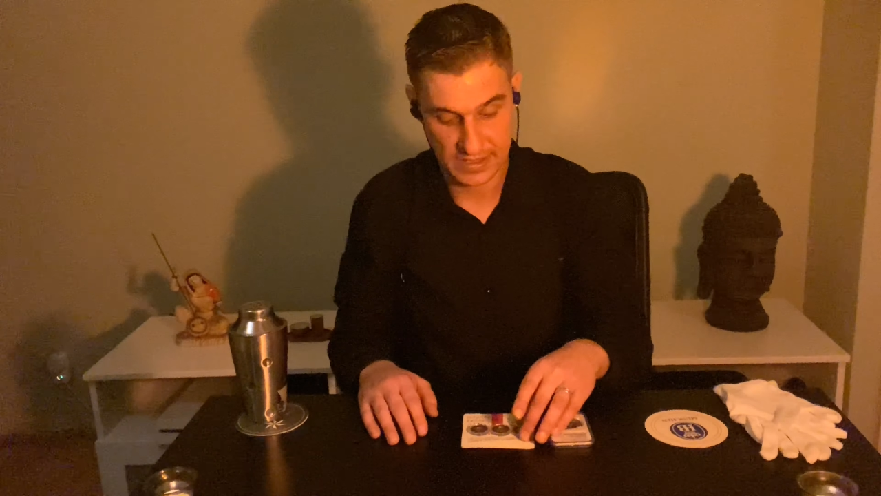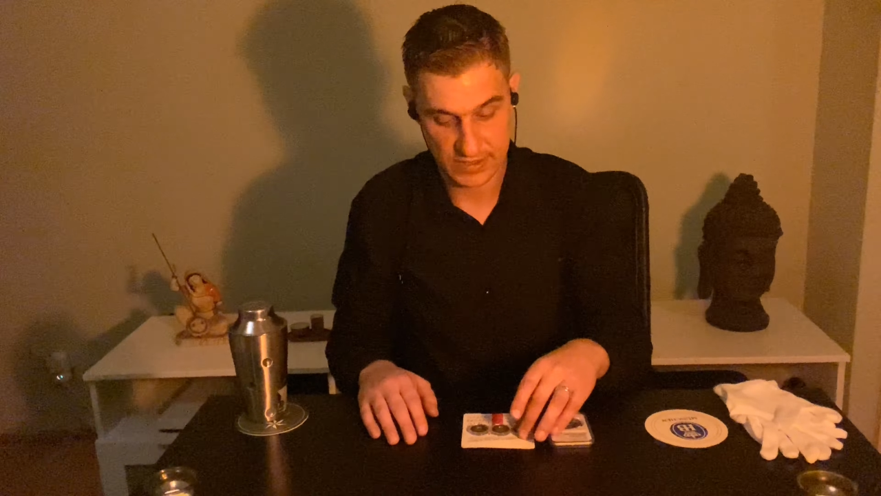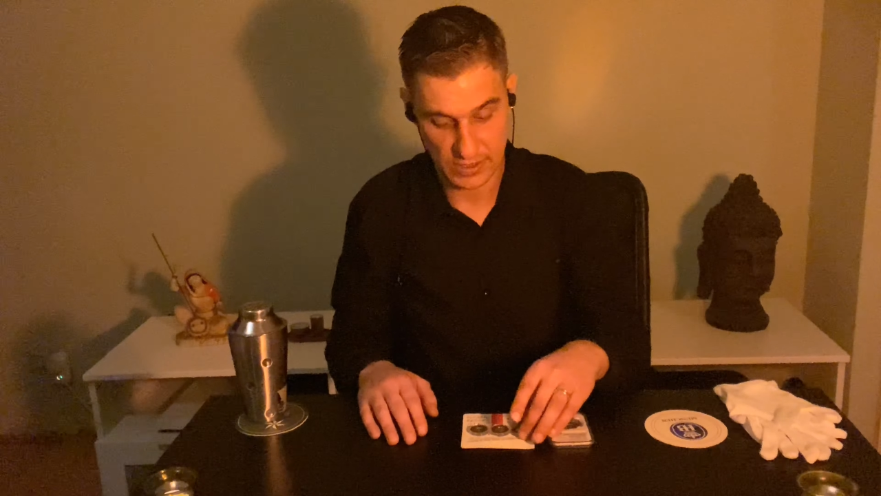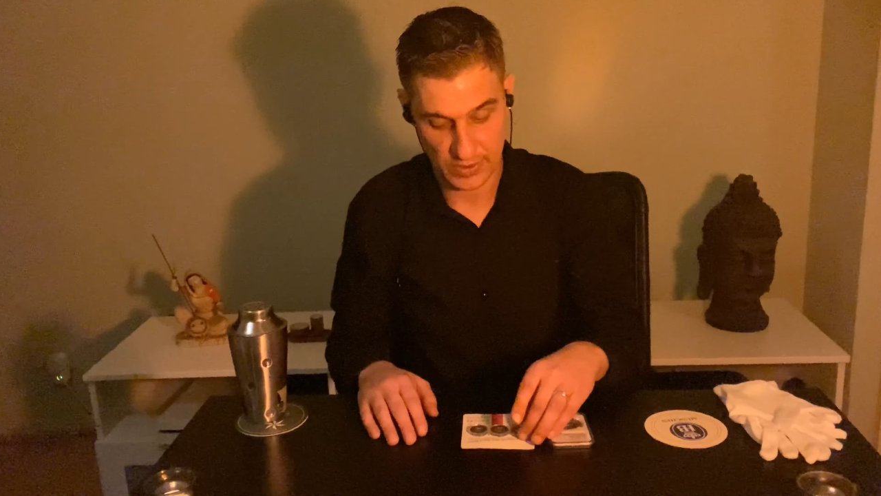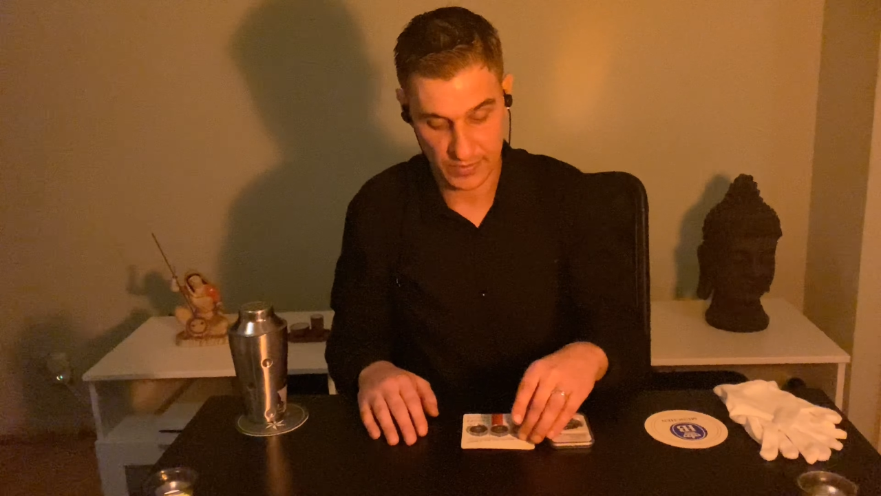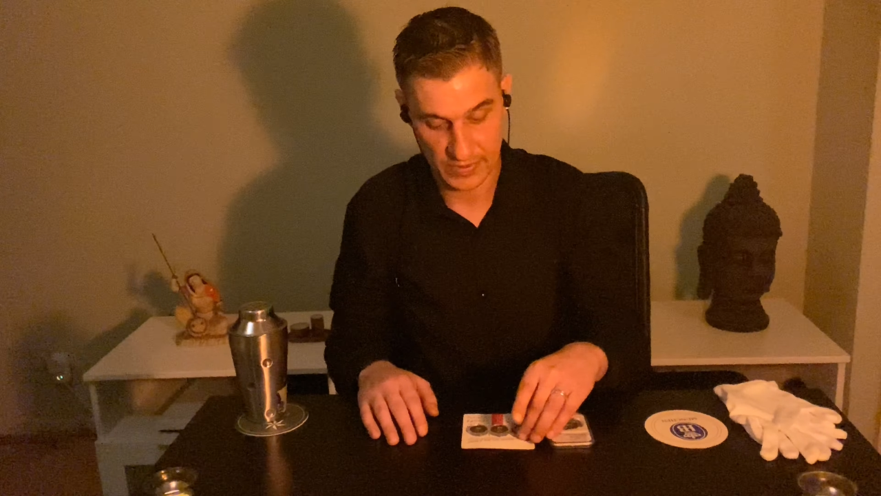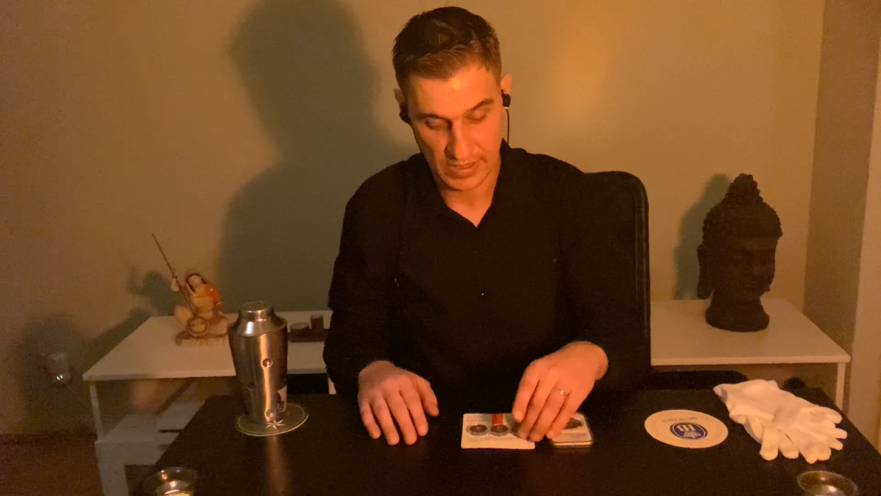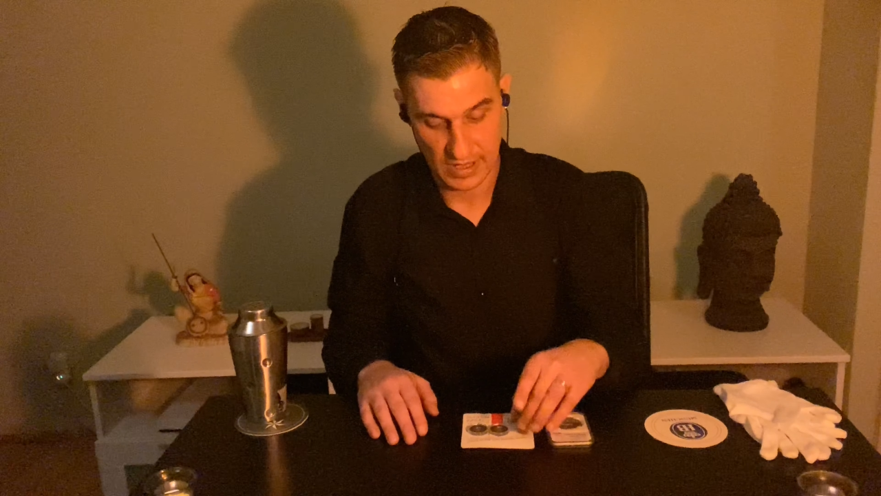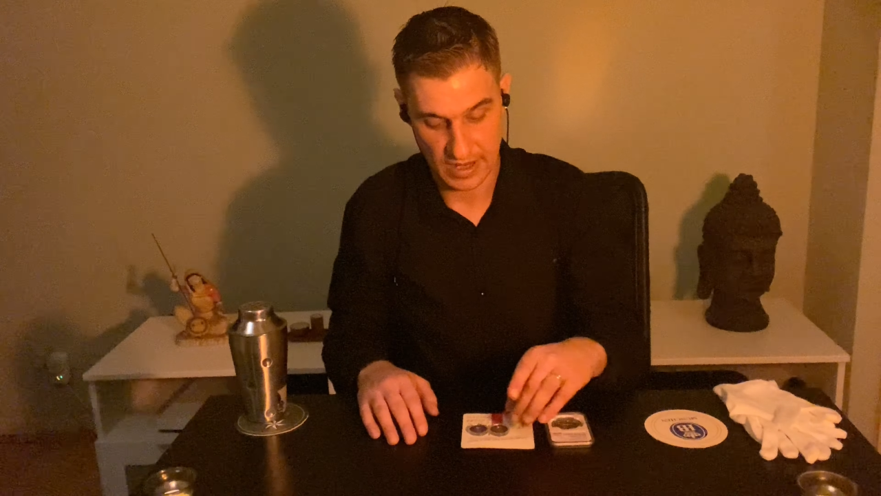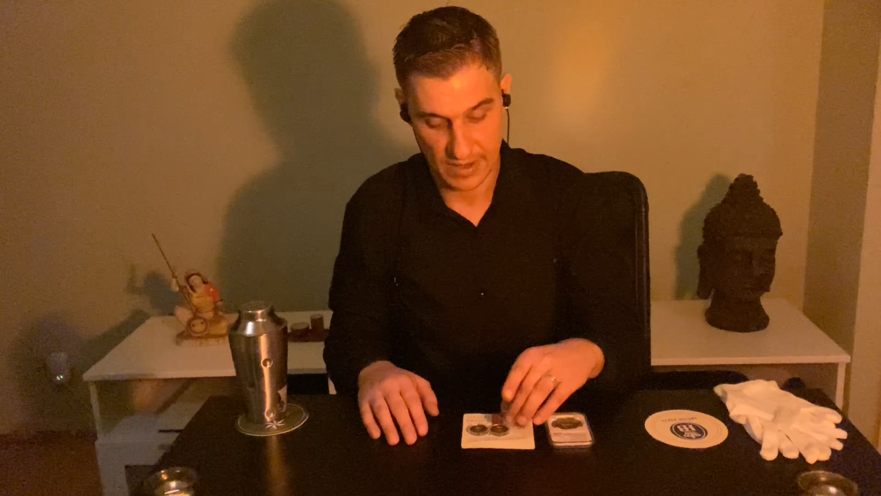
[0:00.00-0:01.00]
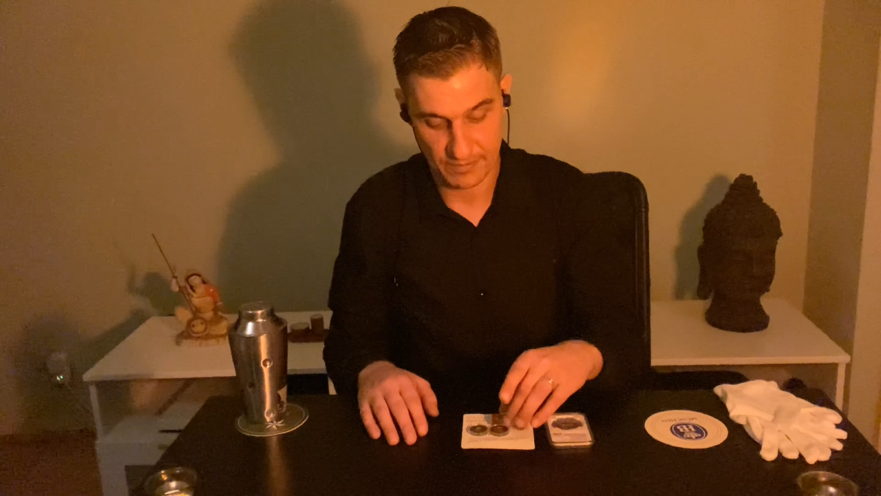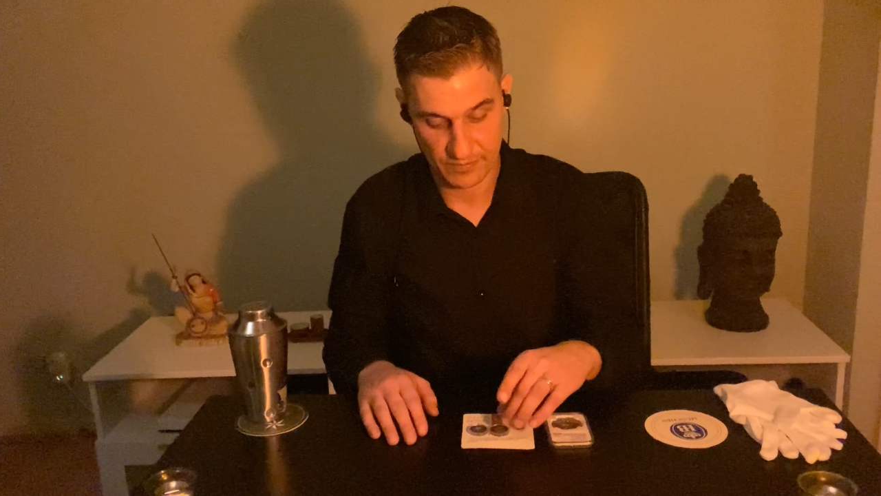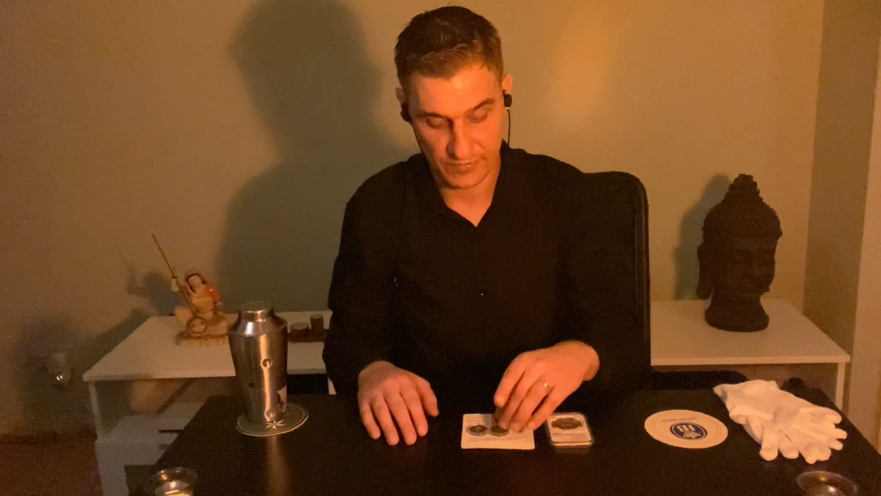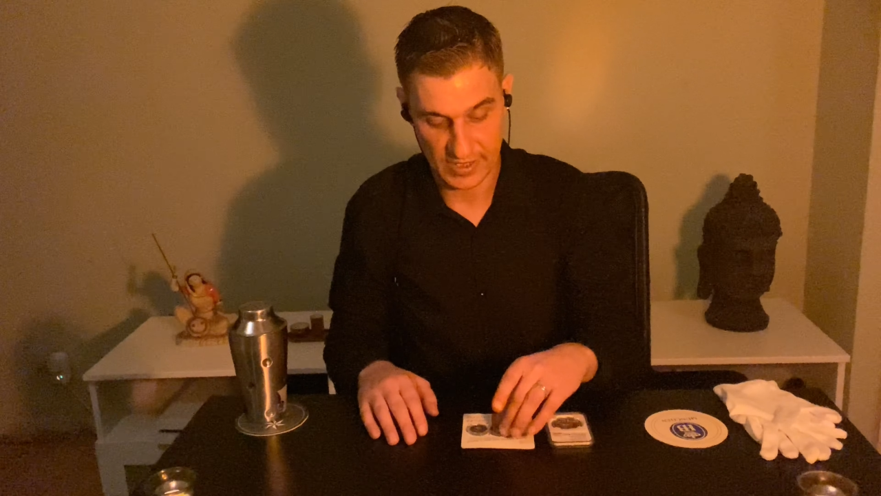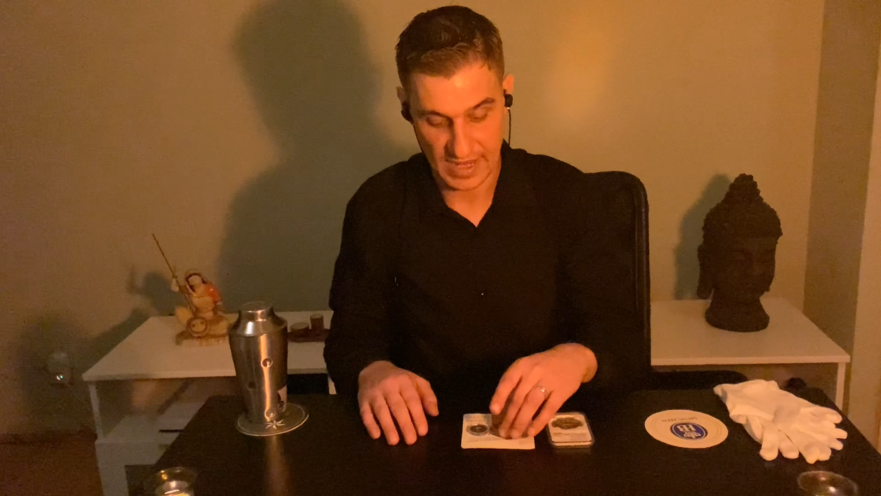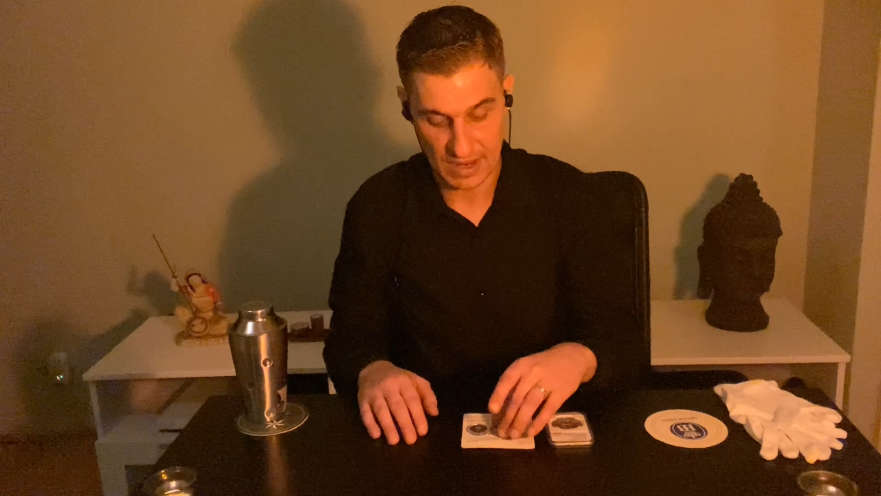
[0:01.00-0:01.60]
So really